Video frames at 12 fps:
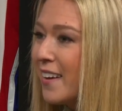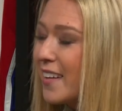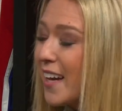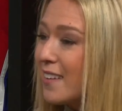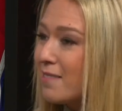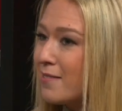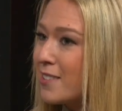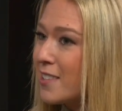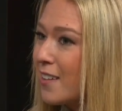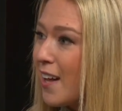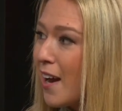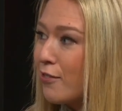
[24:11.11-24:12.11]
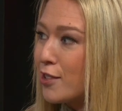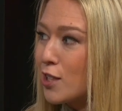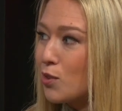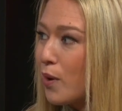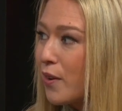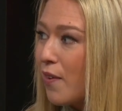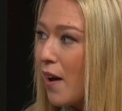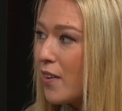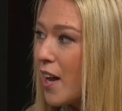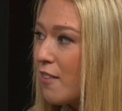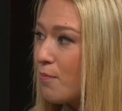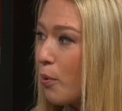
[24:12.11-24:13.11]
yet still averaging
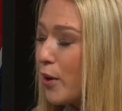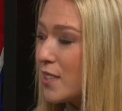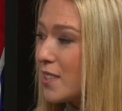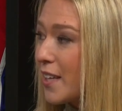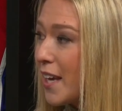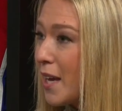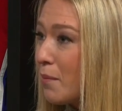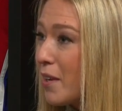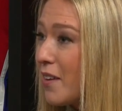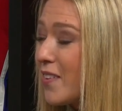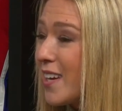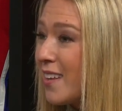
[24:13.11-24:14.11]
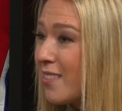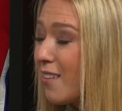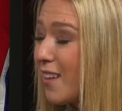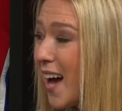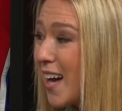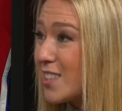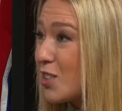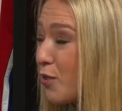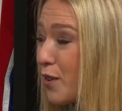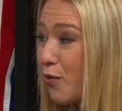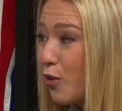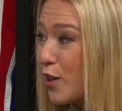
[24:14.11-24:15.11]
25.5 points a game, even in the last
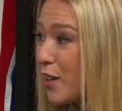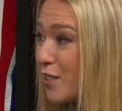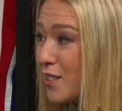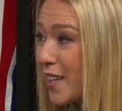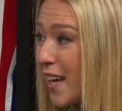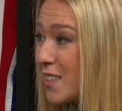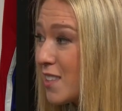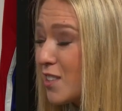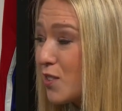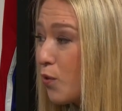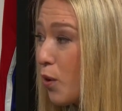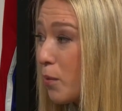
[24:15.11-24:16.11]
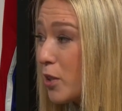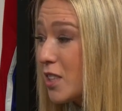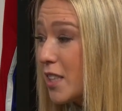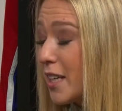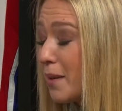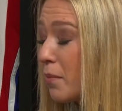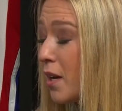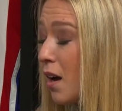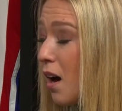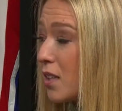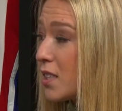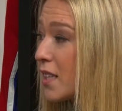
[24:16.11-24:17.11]
3-4 years against his former team.
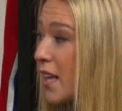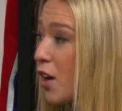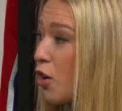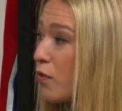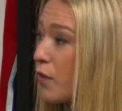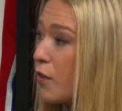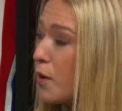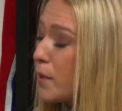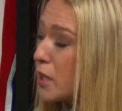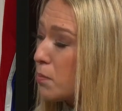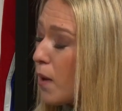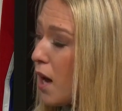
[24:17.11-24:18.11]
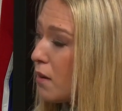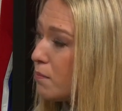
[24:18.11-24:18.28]
I'll take that over for a big spot.